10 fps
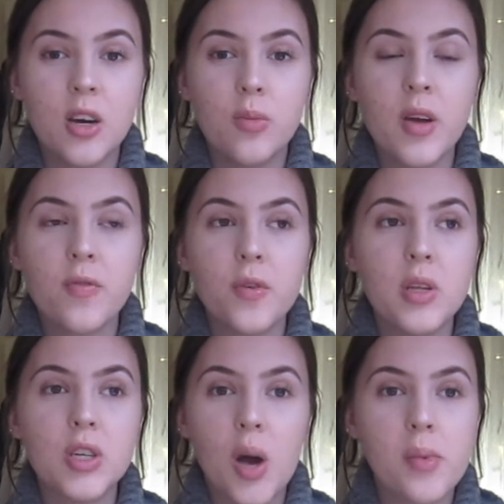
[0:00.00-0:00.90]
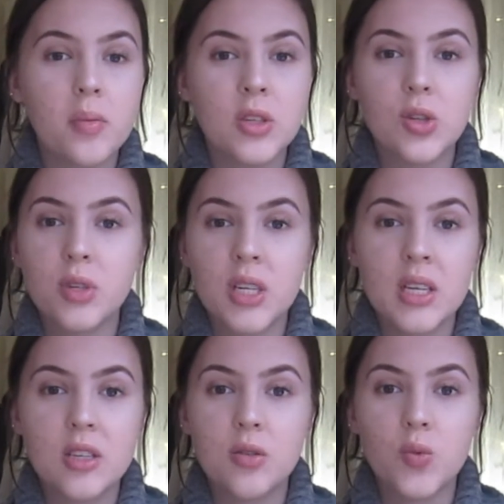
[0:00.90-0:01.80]
It'll make filming time lapses so much
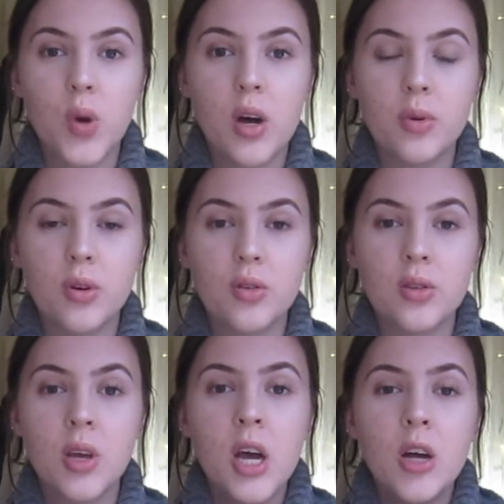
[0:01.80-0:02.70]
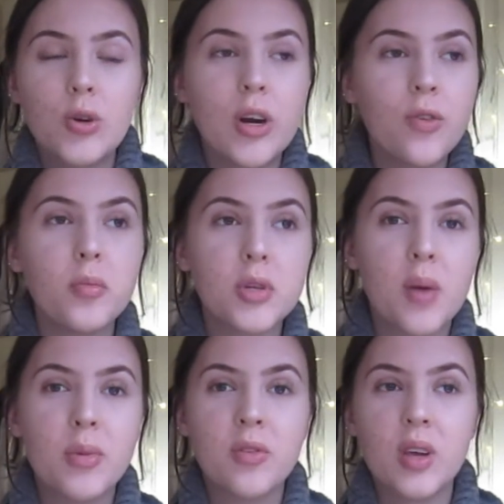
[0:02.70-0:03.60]
easier as well because trying to film
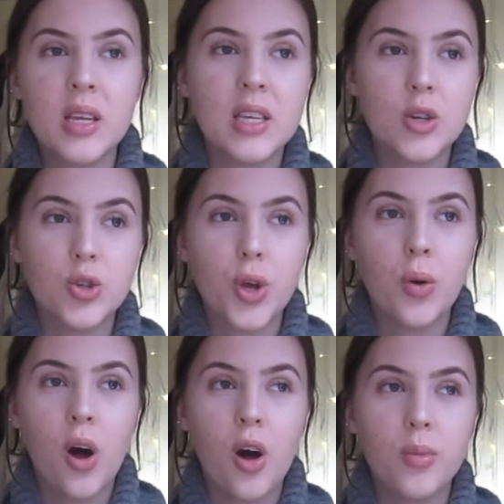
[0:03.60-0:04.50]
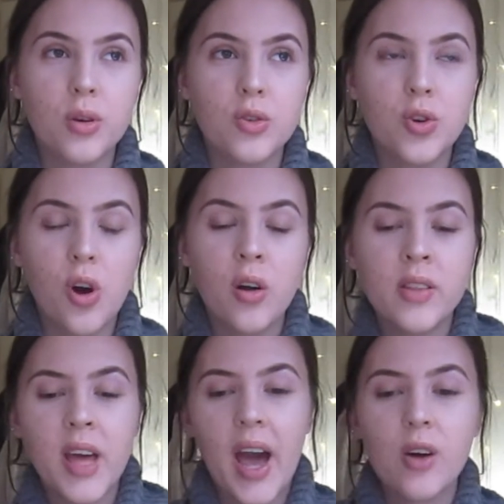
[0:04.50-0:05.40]
time lapses of you eating is so hard because you can't
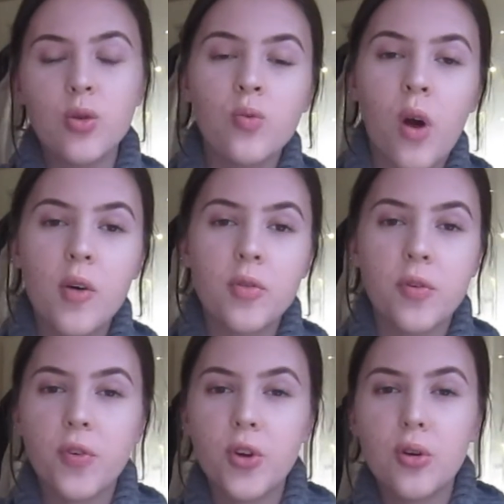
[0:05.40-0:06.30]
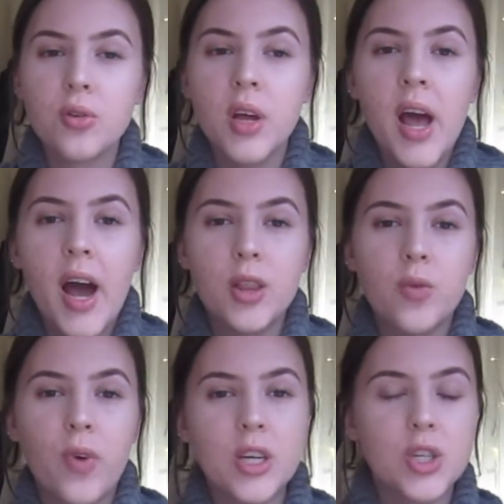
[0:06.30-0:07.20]
get the angle right of the food and the
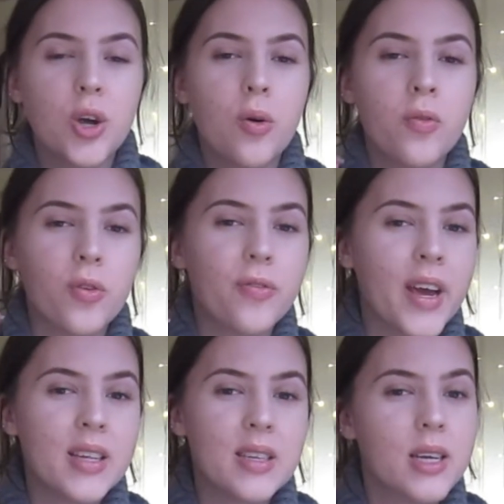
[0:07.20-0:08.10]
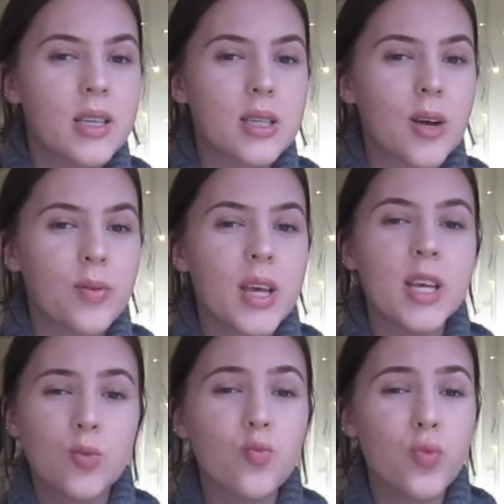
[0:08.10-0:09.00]
ratio of your face in it and stuff. It,
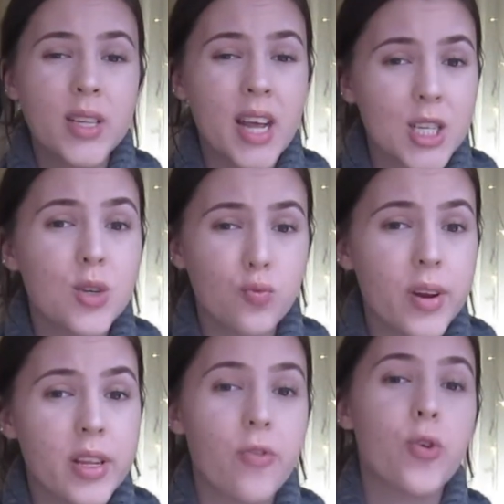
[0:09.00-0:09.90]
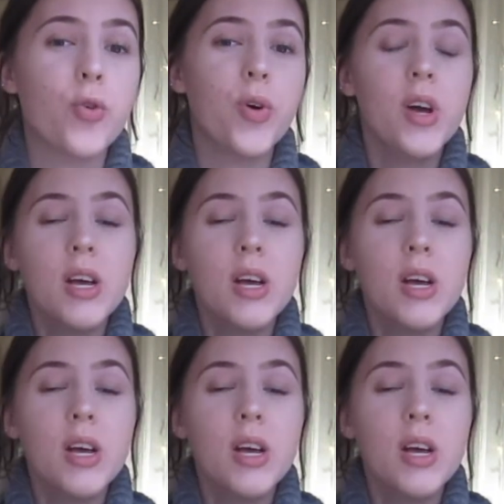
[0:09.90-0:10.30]
it's it's actually really difficult.